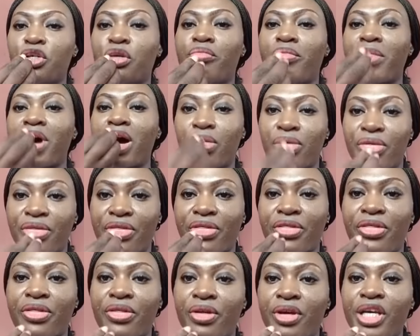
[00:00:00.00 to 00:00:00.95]
in your
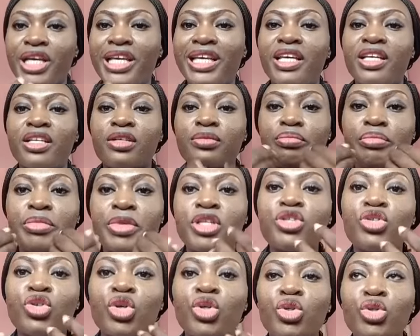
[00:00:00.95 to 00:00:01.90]
mouth,
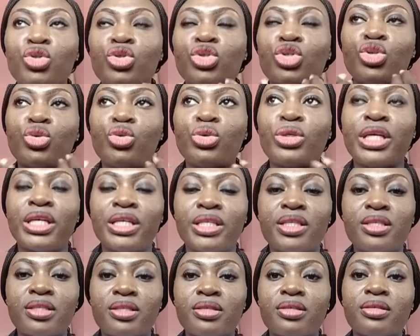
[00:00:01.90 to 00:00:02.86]
make sure you chew
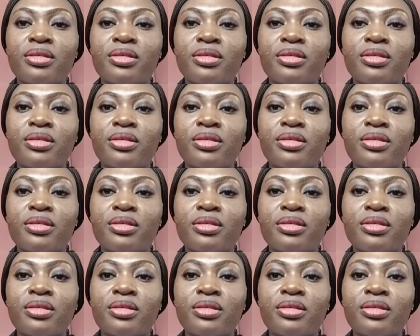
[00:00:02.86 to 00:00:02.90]
it.